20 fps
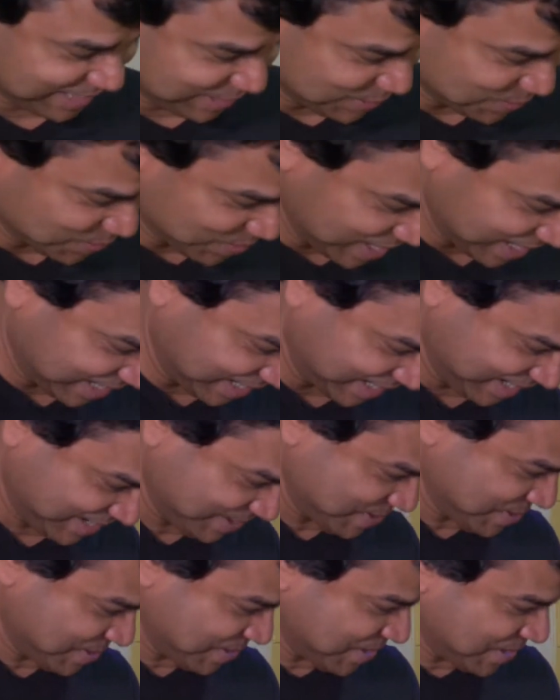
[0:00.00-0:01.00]
you why.
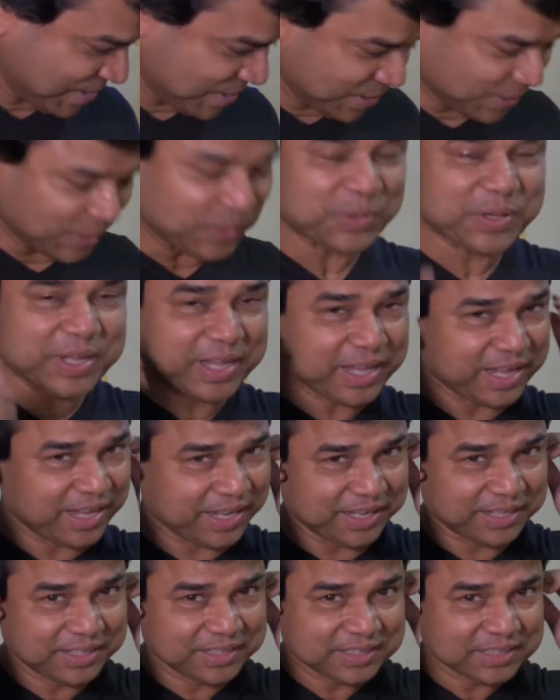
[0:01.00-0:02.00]

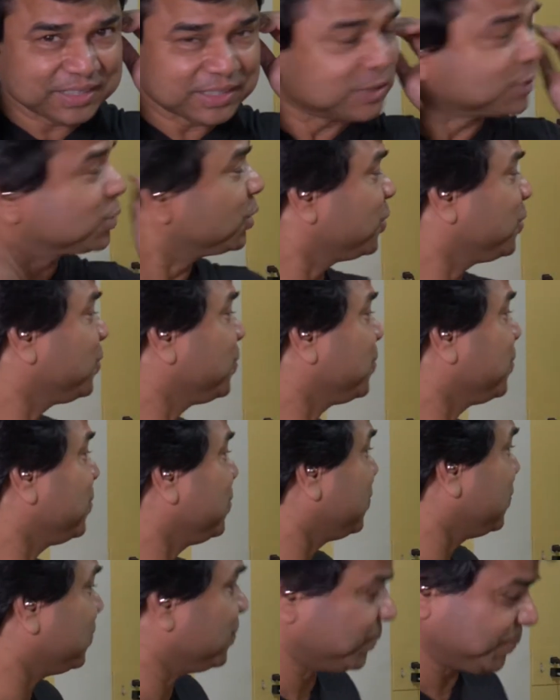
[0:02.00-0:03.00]
Okay, so
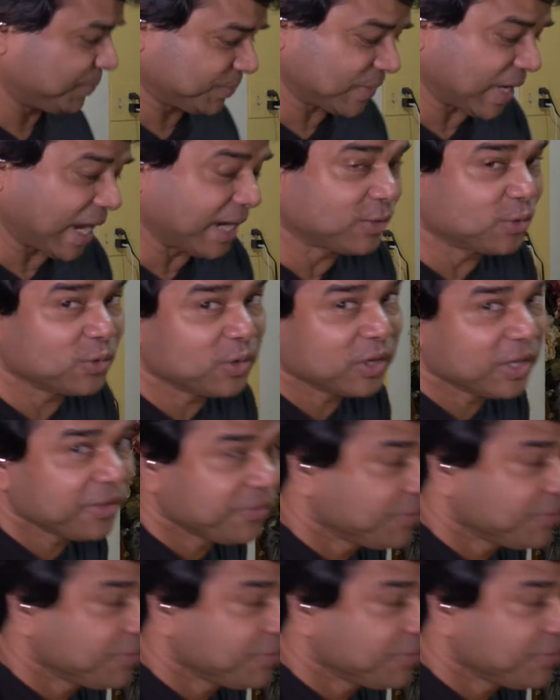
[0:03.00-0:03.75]
I don't know if